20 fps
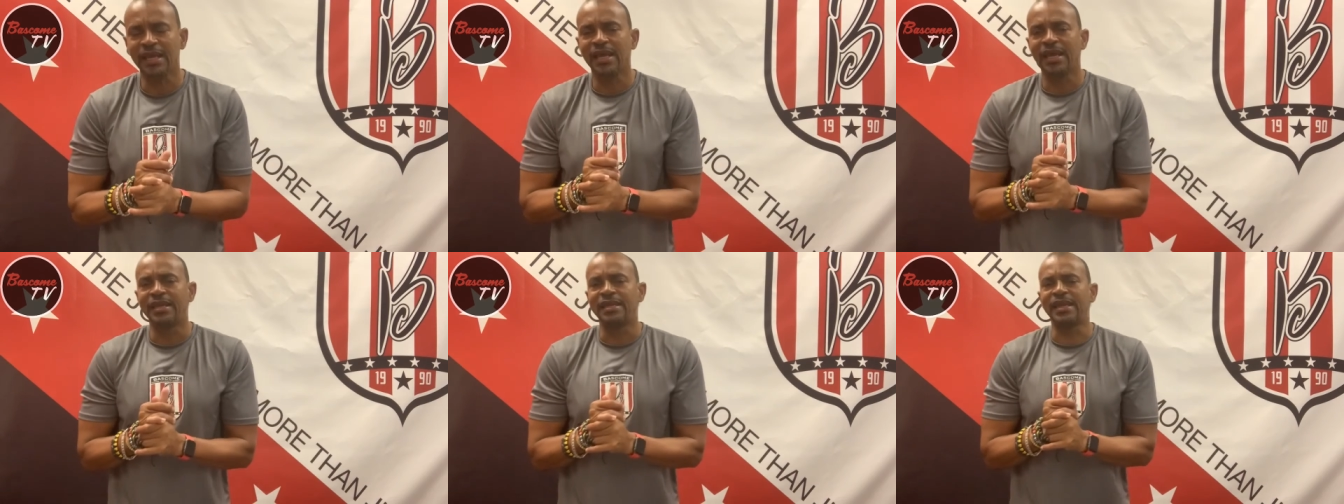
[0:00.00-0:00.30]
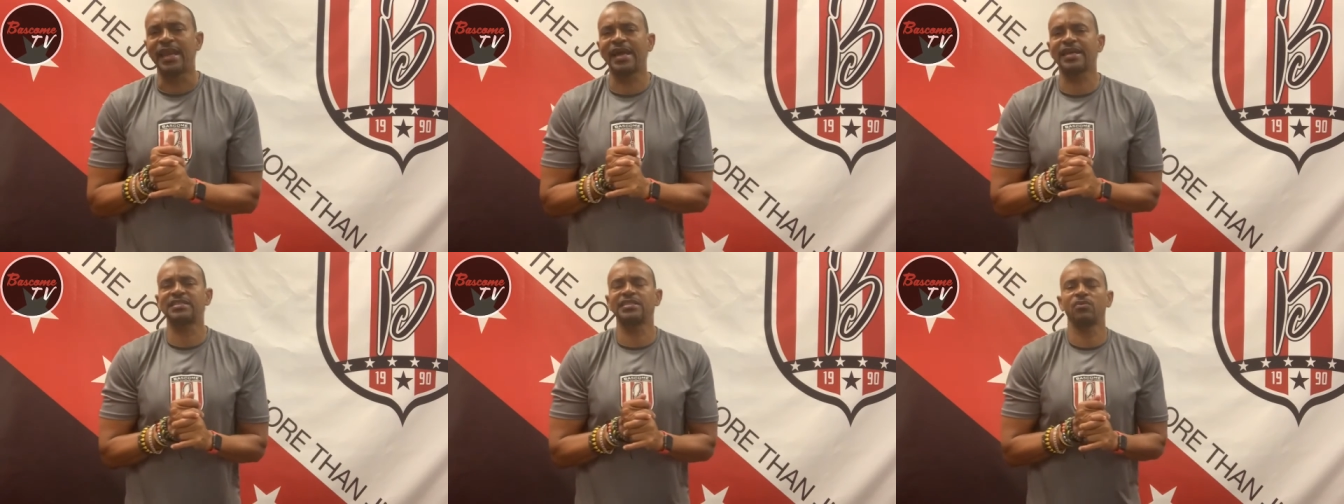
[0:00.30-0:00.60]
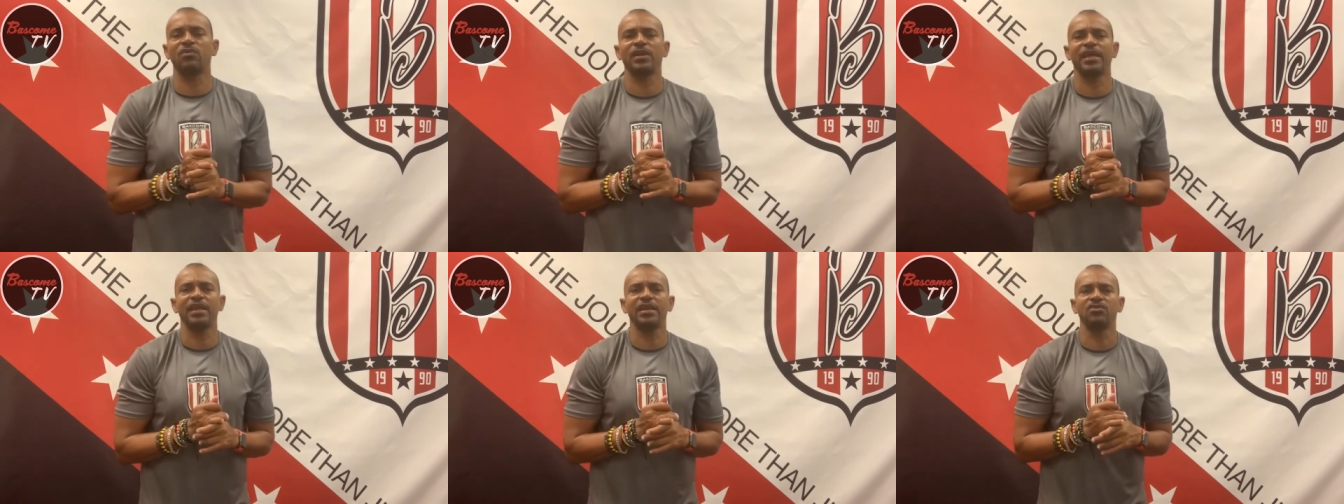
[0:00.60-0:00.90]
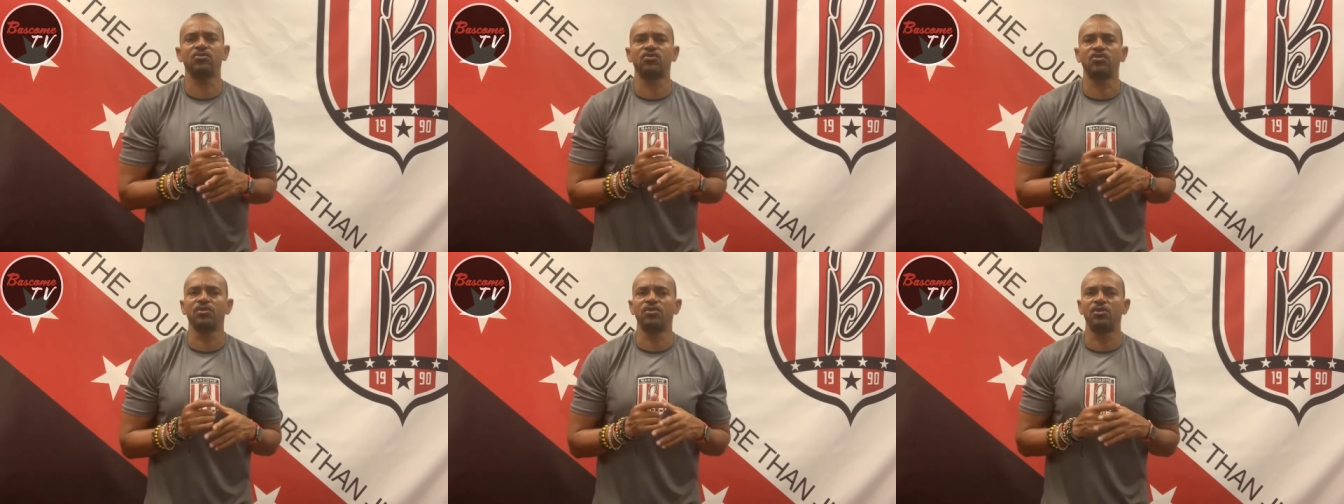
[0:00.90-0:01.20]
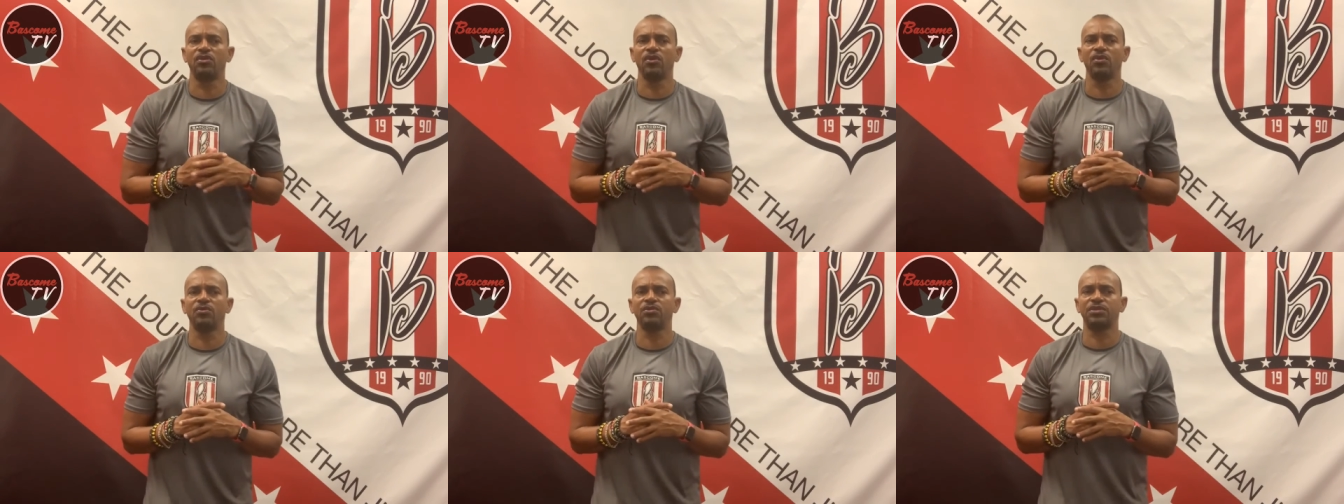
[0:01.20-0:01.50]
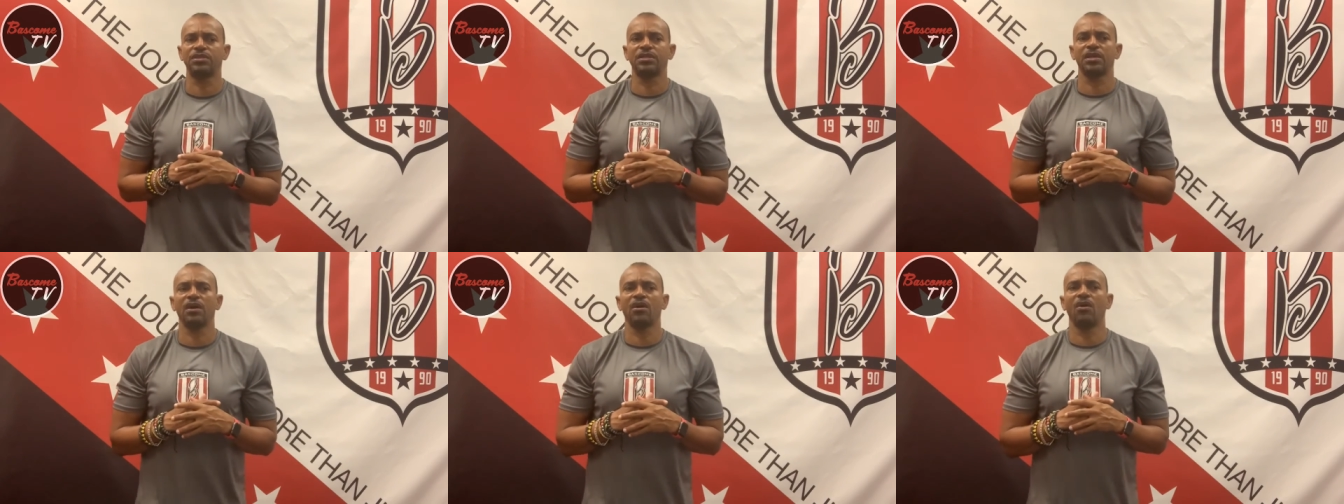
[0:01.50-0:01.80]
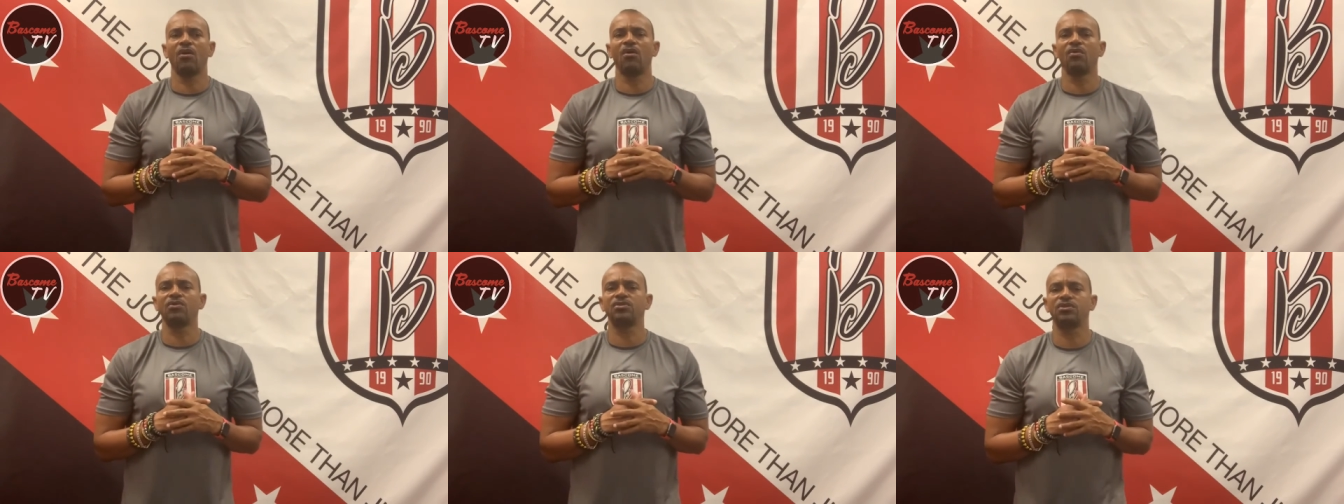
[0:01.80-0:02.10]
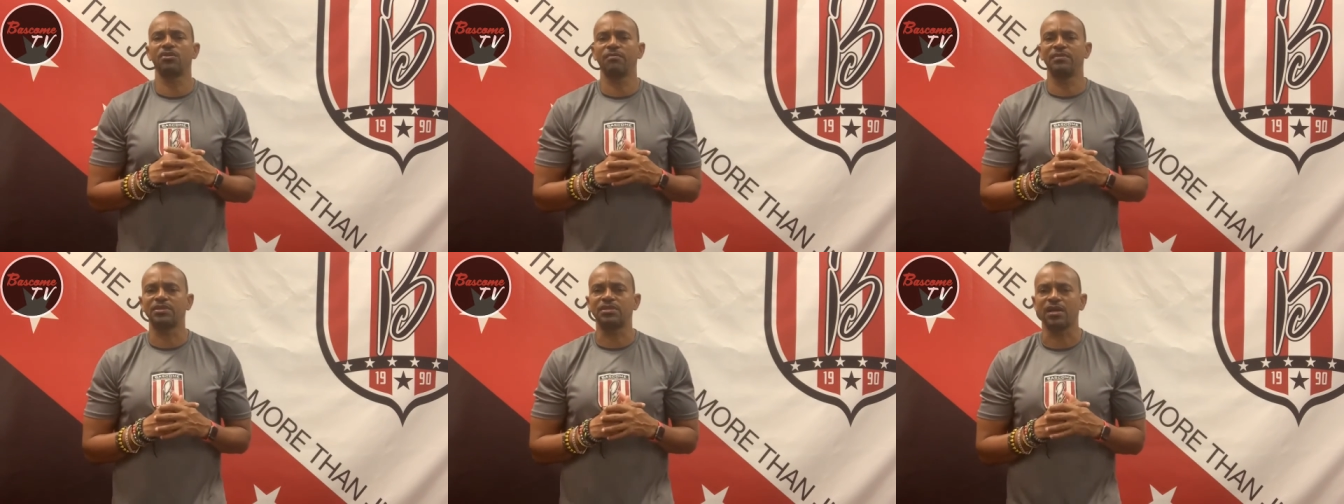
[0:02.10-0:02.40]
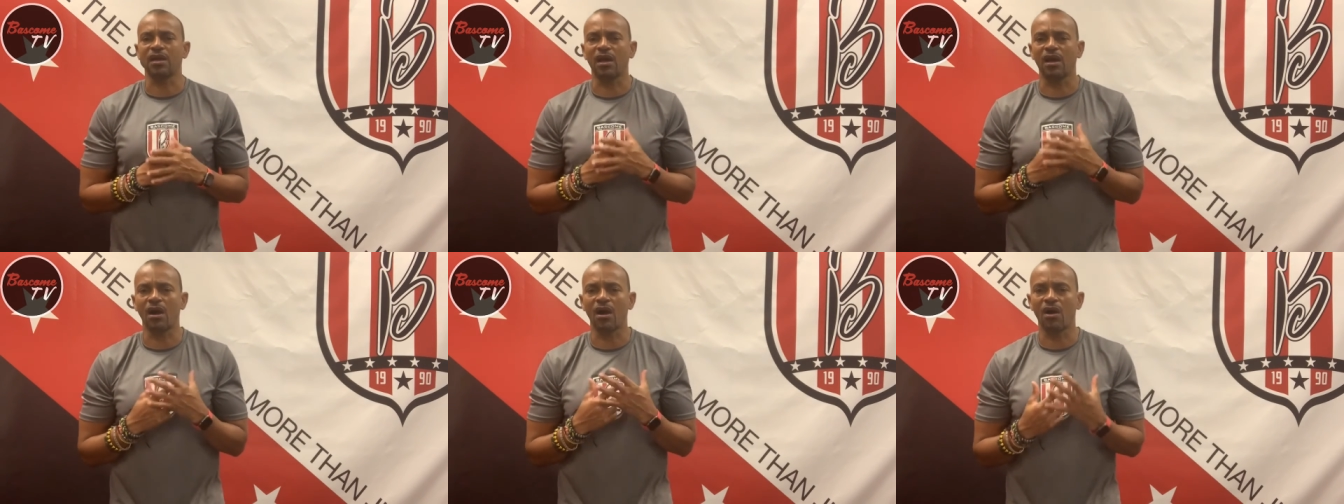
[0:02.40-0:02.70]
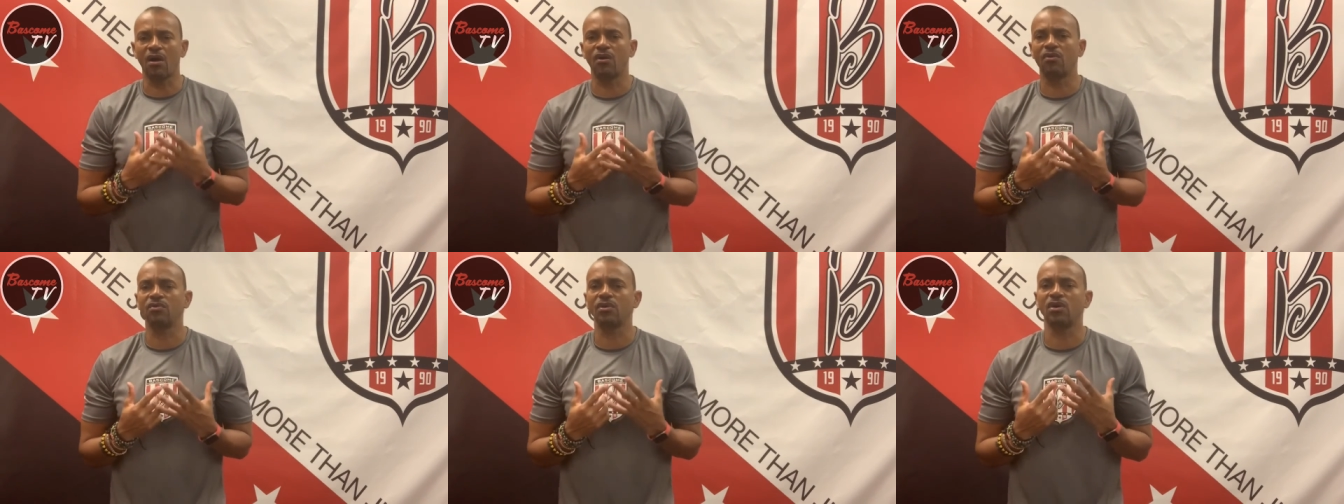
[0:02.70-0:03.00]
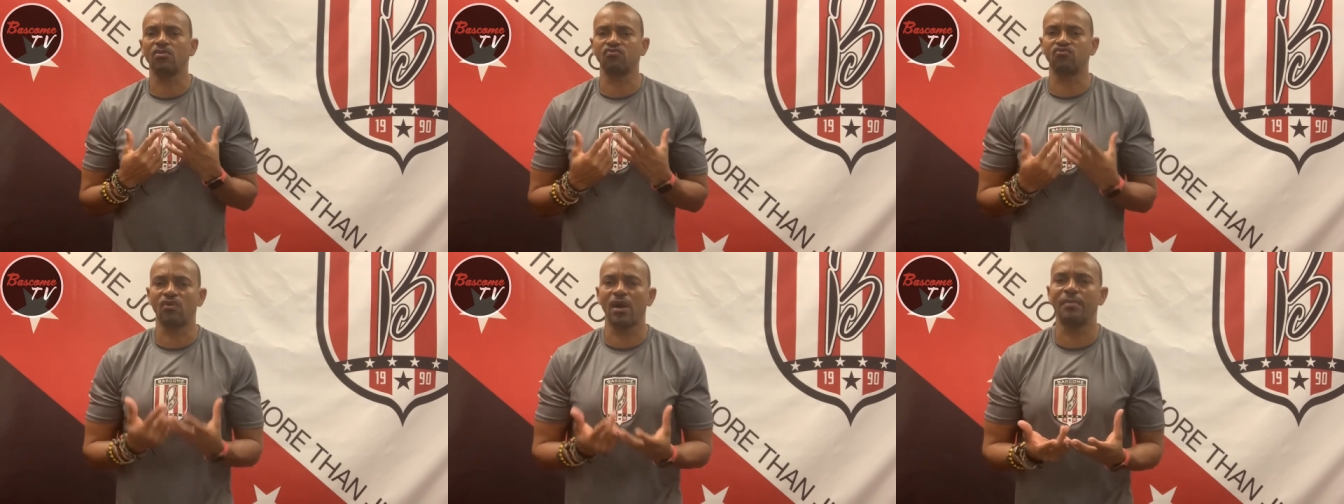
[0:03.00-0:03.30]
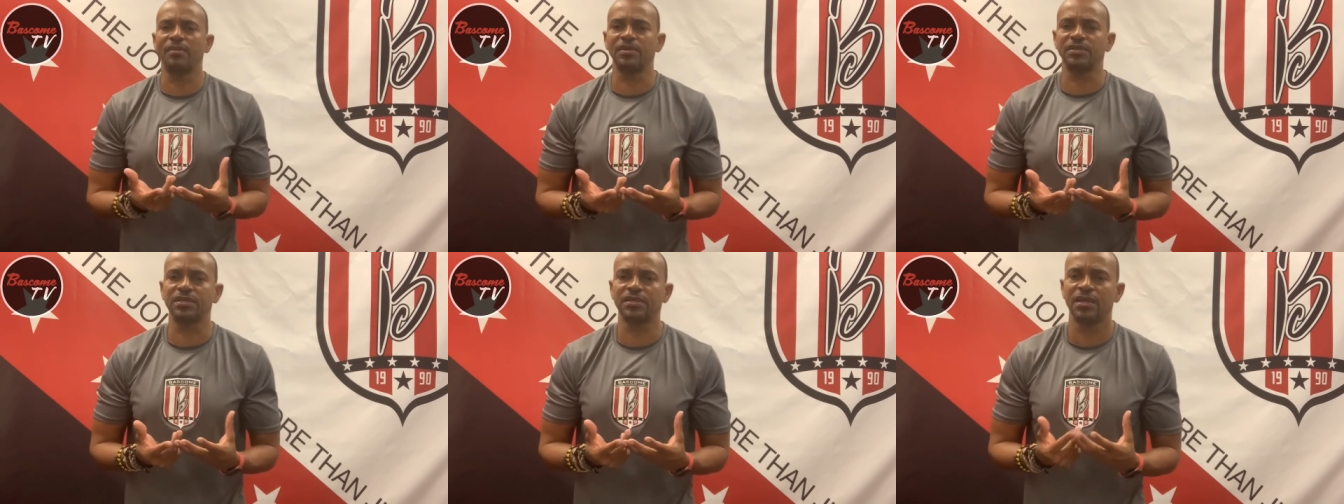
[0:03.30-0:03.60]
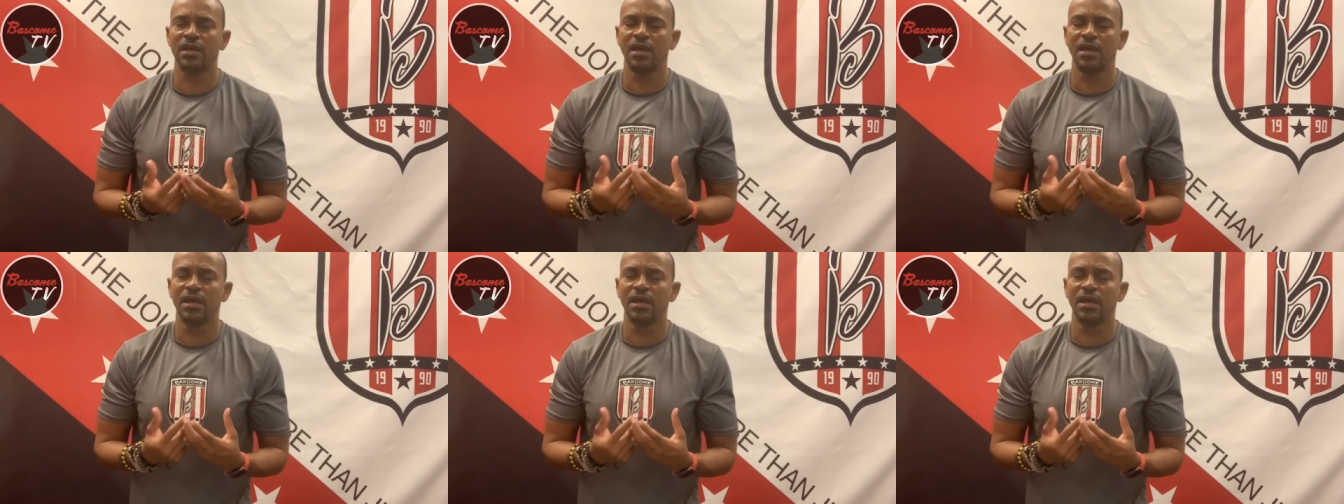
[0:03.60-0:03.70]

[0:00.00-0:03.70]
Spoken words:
Next, I want to introduce also Mr. Carl Roberts.